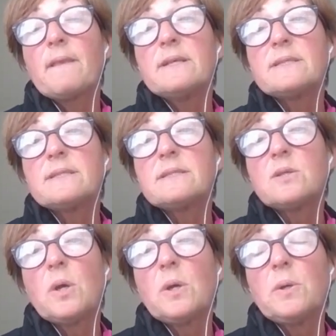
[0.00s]

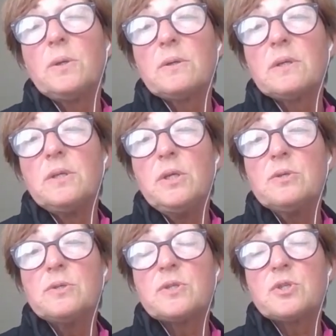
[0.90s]
So you can
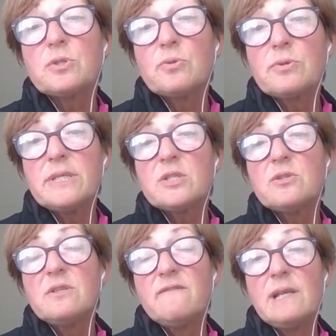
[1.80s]
use stories
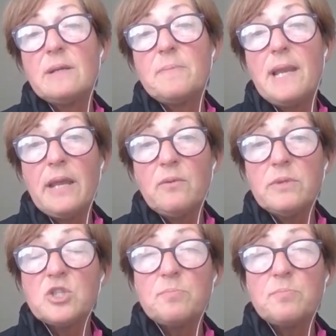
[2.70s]
to develop language,